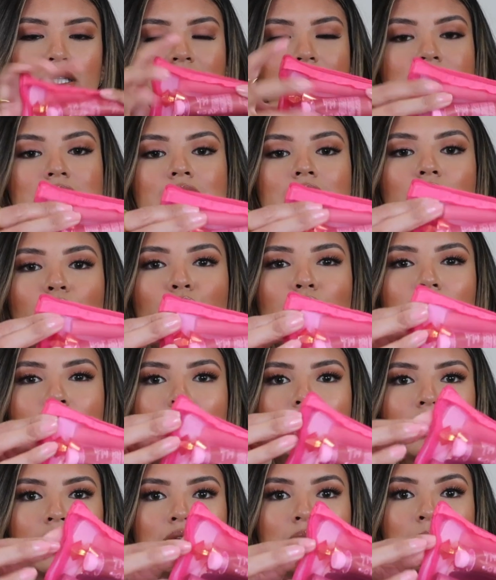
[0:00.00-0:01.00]
because it's like
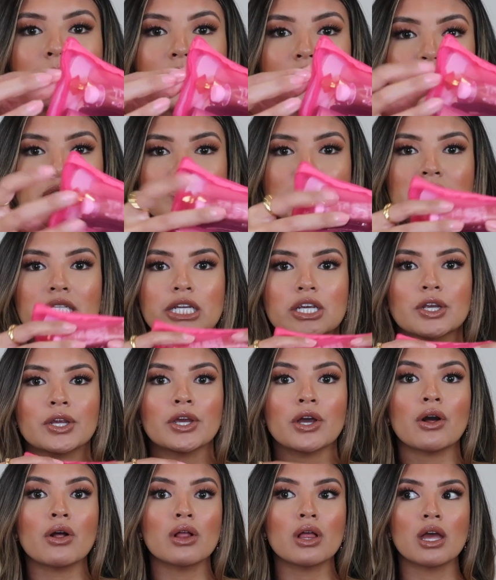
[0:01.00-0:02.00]
really thin mesh
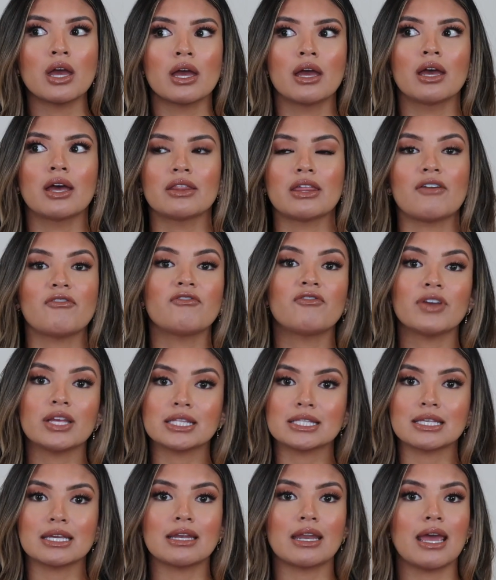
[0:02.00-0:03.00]
material that
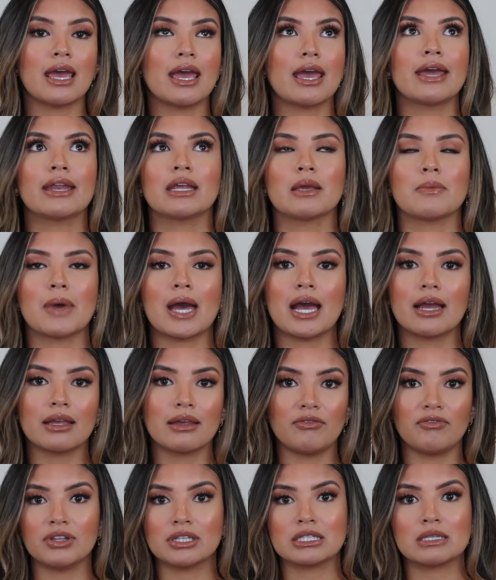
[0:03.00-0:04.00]
fits in any bag.
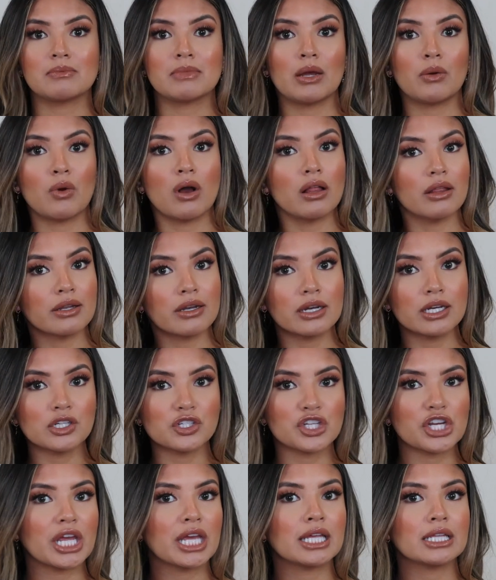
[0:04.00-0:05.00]
It fits in my wallet on a
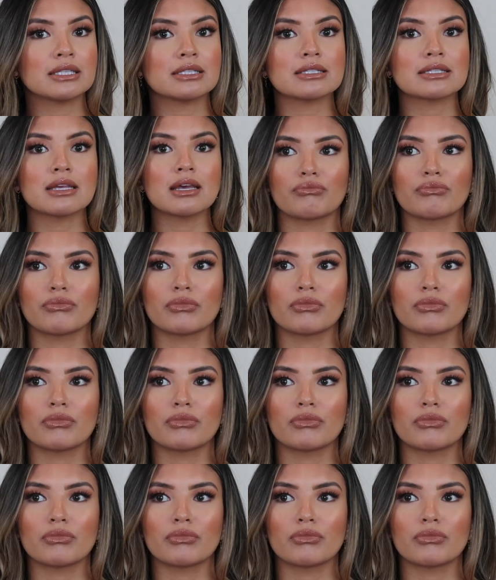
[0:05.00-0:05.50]
chains.